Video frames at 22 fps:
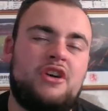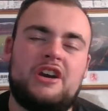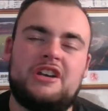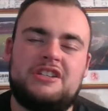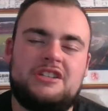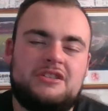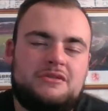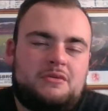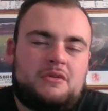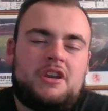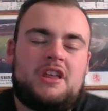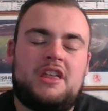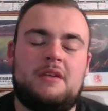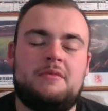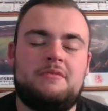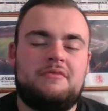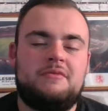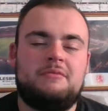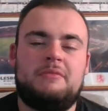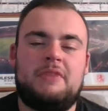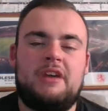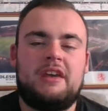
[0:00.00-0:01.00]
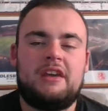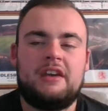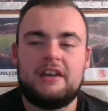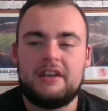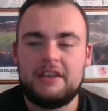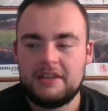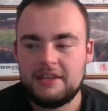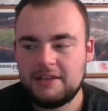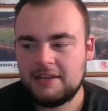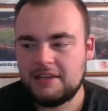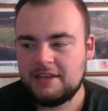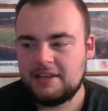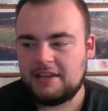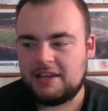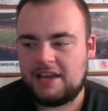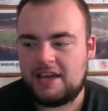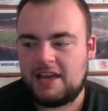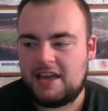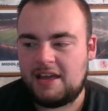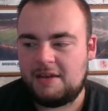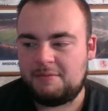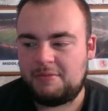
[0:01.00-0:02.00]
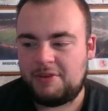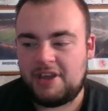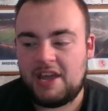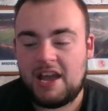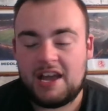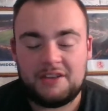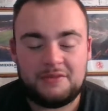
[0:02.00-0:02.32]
It's just one of them for me. But yeah,